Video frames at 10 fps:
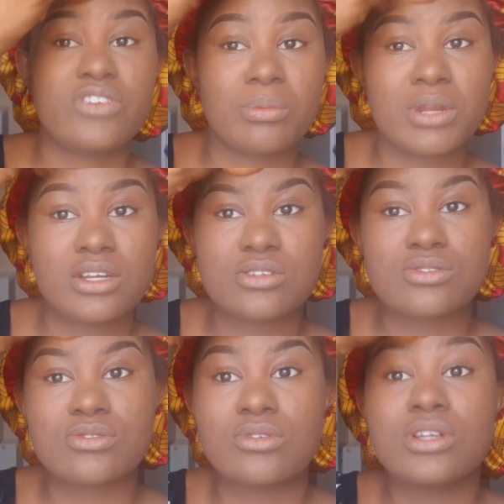you're planning
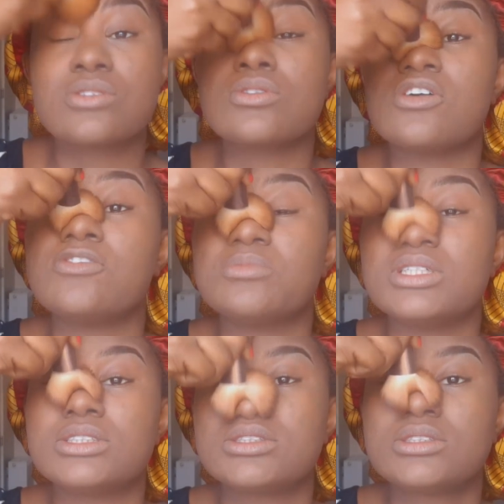to go into
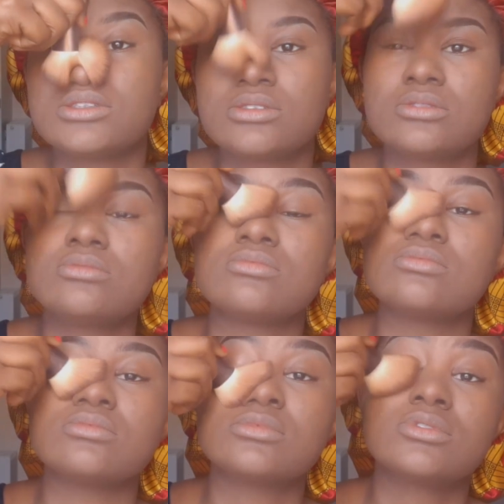government,
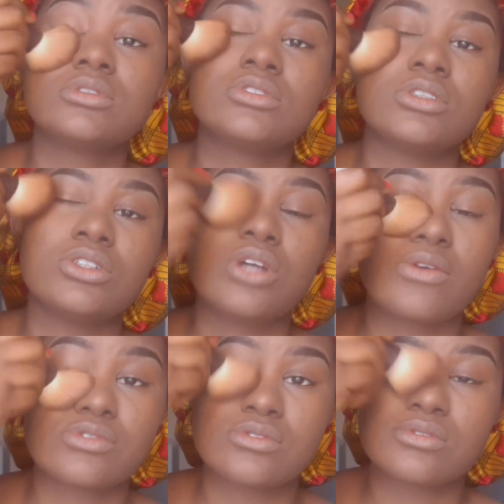you
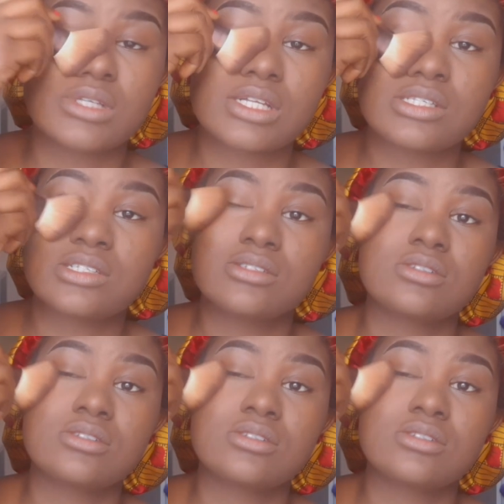have to know that